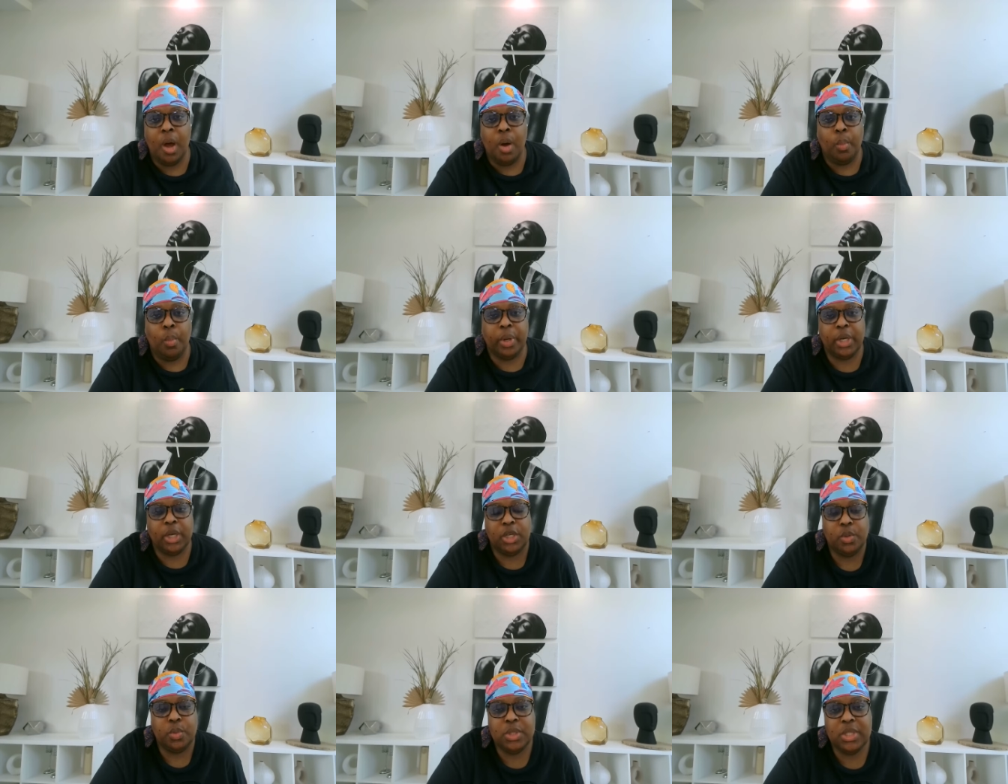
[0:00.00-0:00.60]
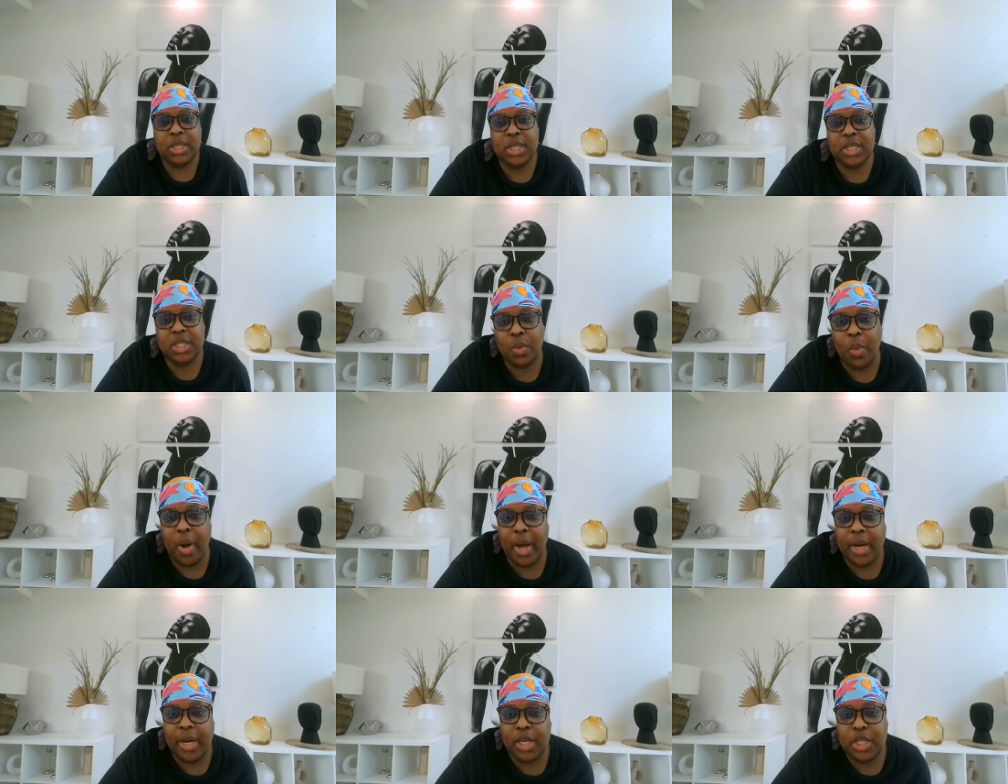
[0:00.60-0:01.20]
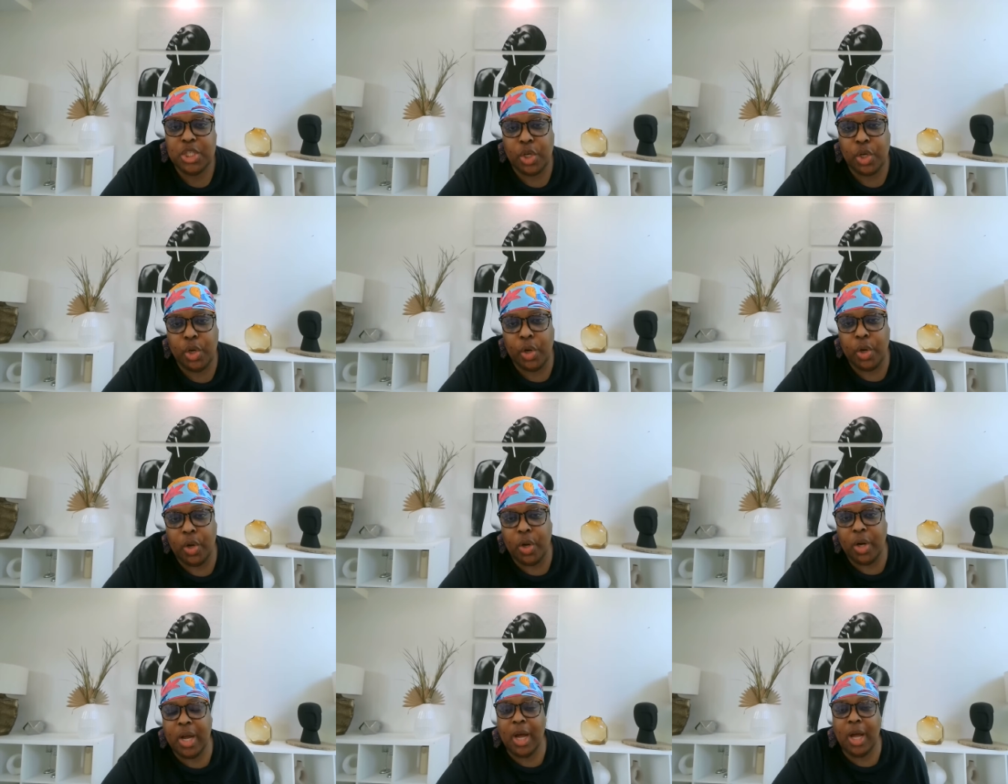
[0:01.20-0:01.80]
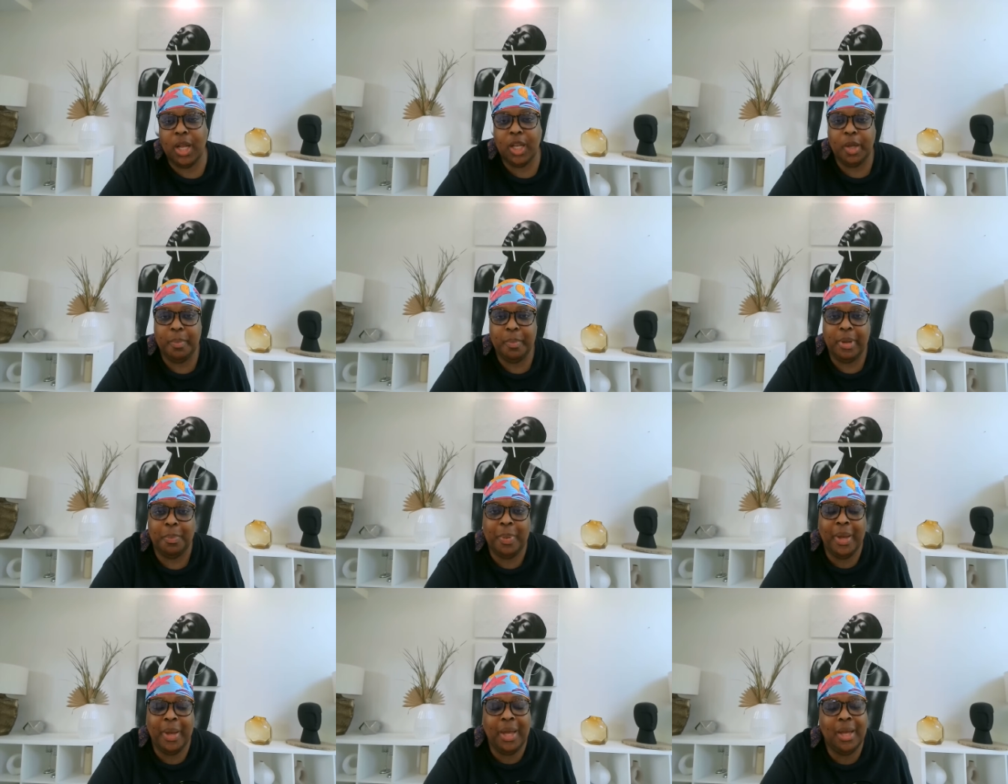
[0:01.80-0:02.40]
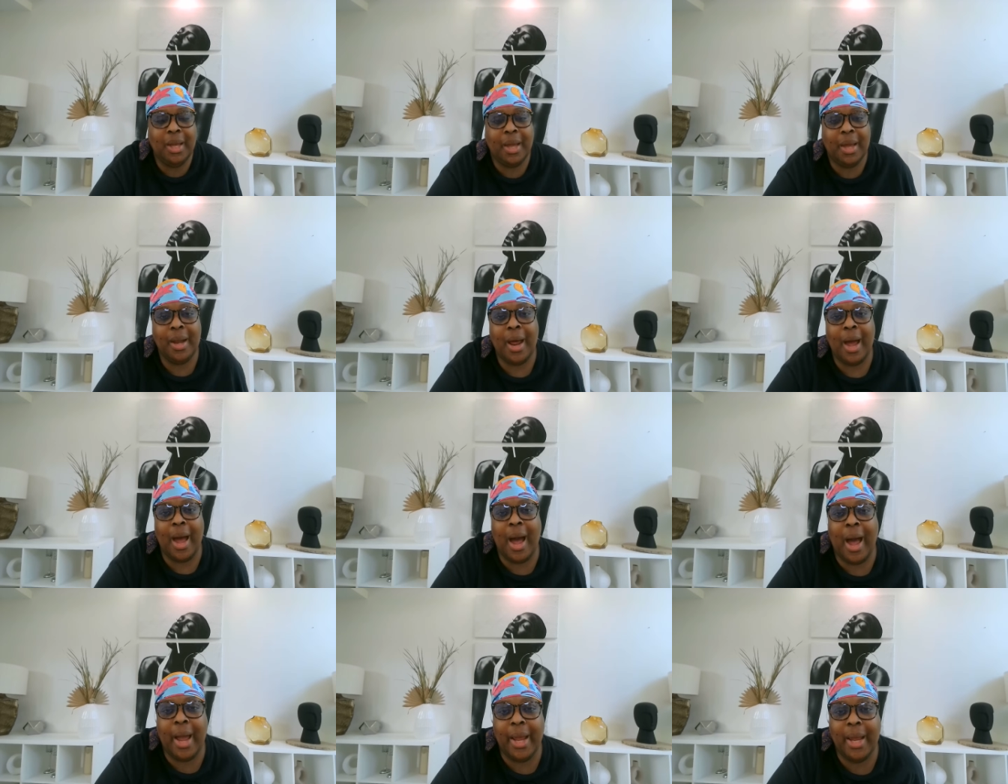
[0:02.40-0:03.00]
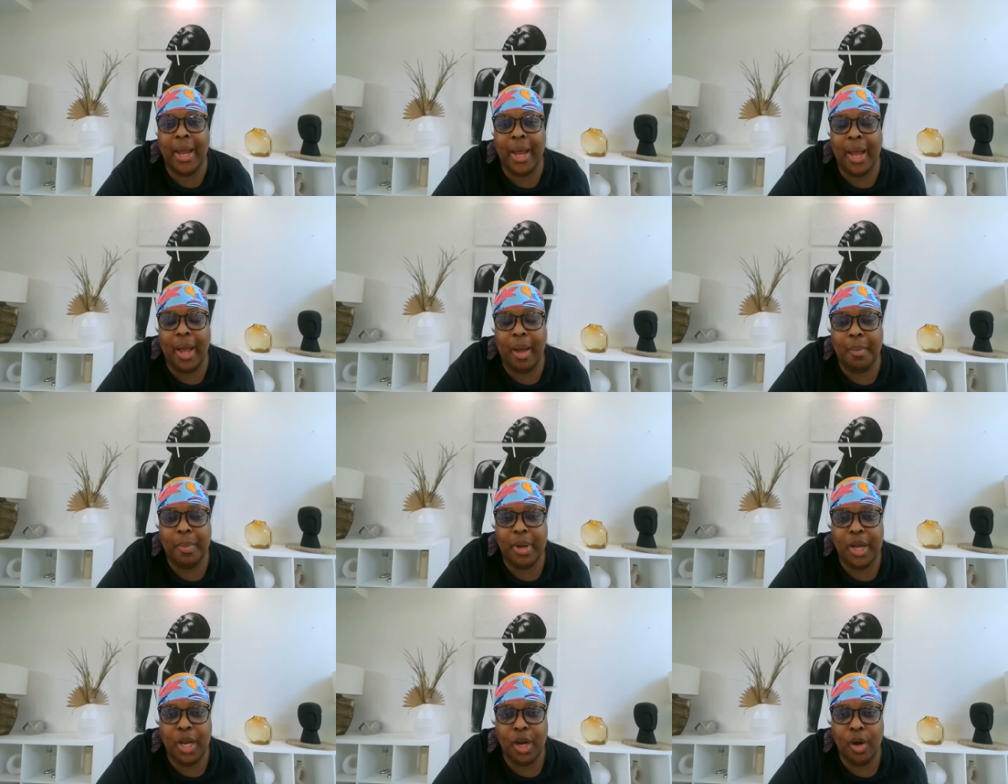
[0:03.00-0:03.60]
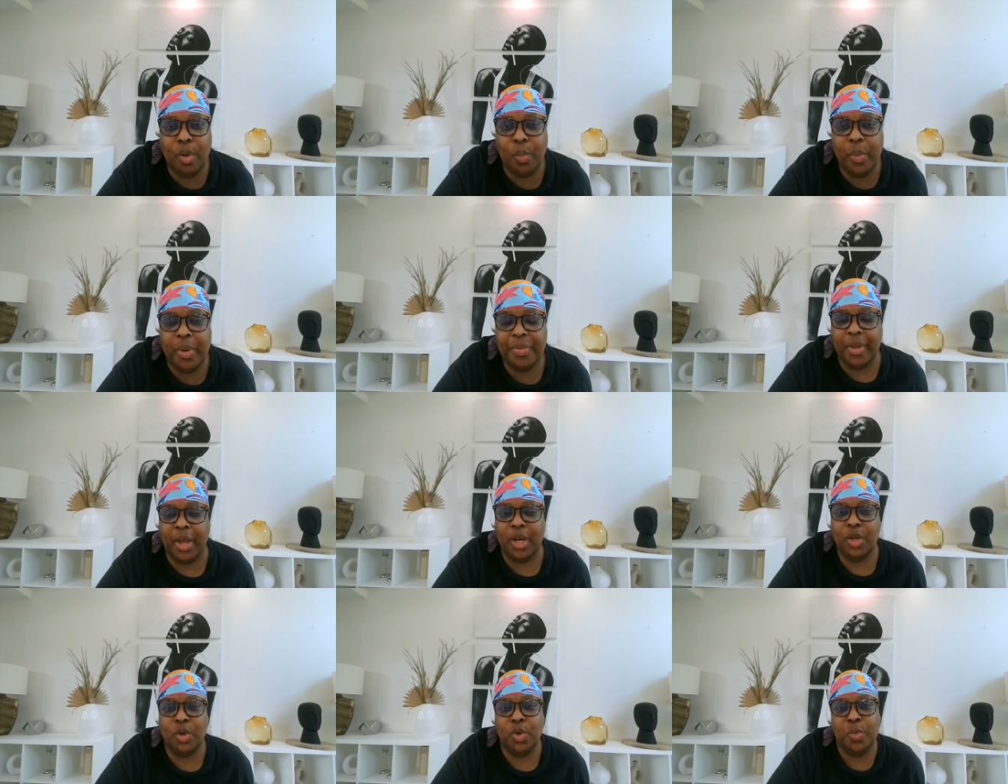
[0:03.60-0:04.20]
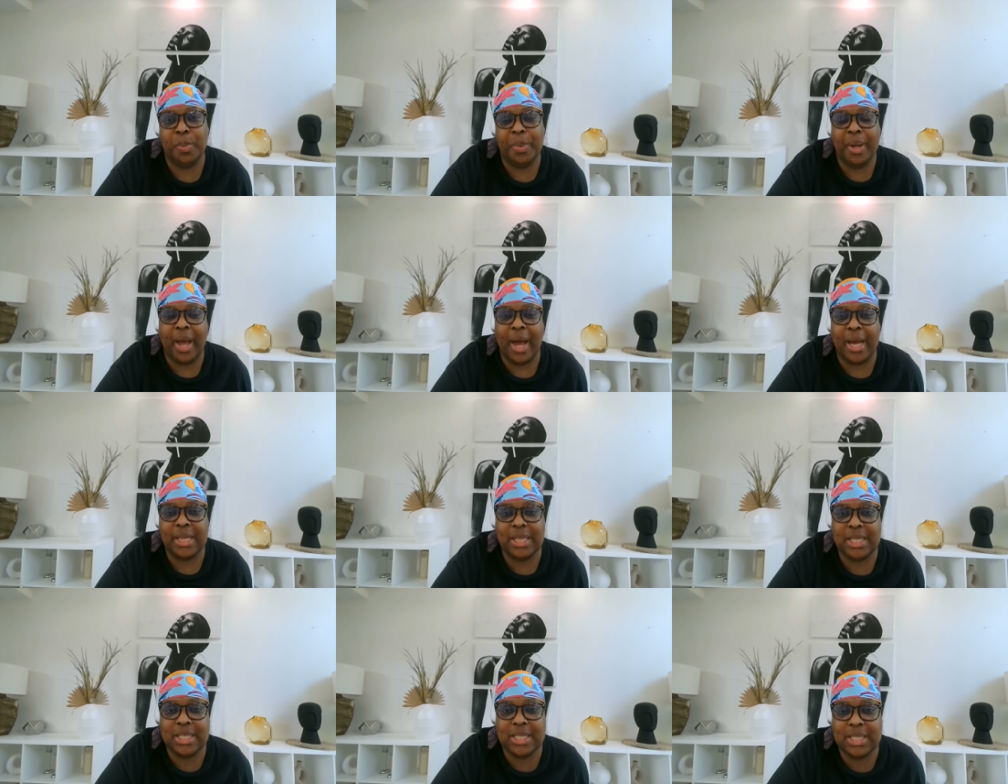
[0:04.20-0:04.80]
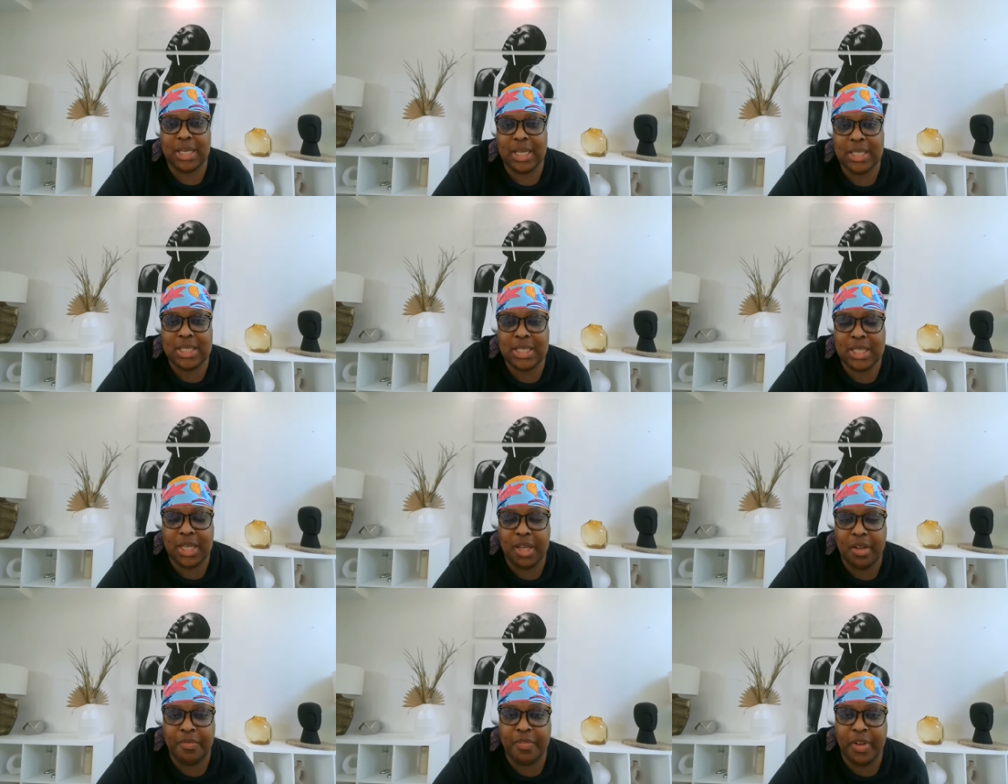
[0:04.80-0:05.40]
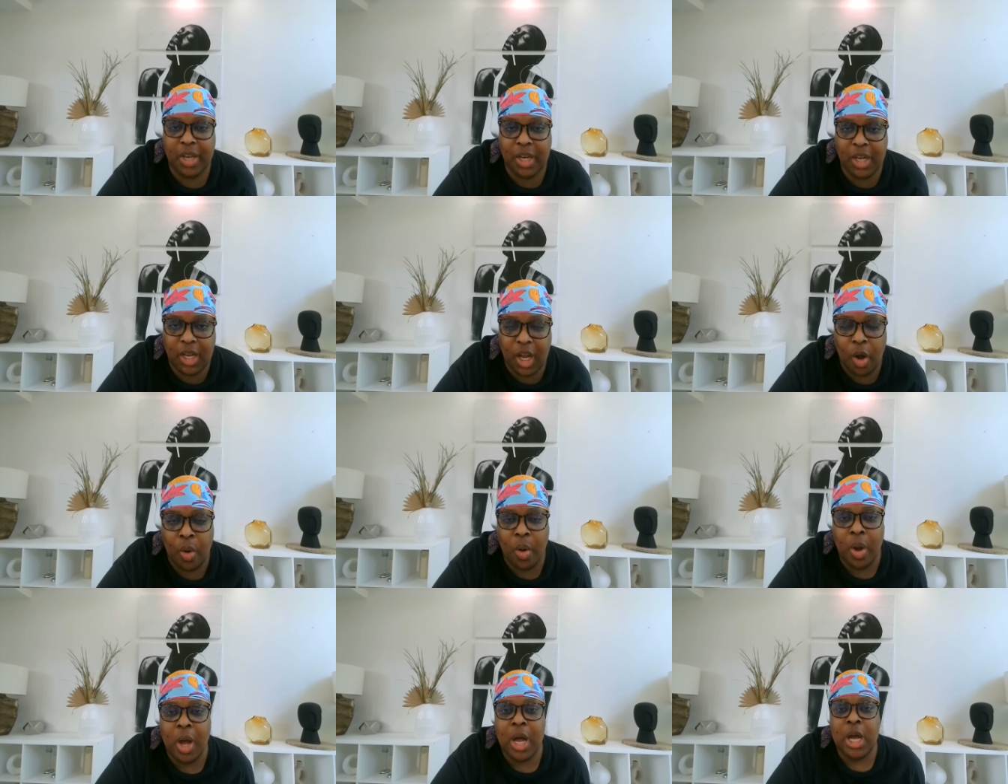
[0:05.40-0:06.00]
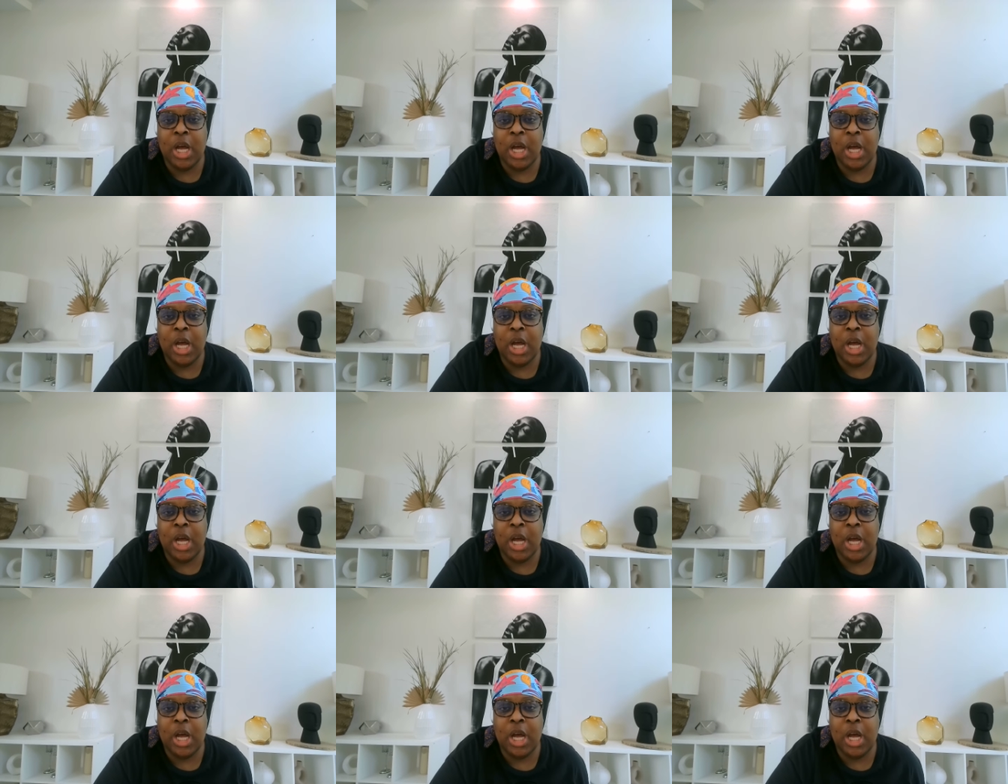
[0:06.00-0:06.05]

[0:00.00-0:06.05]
What it do, Tea Squad? It's your girl, Color Me Pynk, and I am here with a new behind the scenes T video.